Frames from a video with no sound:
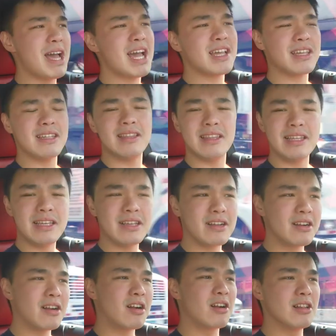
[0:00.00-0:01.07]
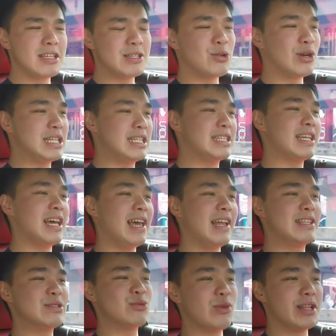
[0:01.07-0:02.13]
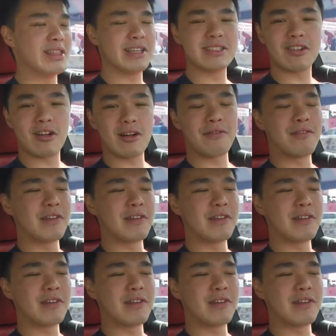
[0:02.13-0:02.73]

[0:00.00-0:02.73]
Back in the early 2010s when this car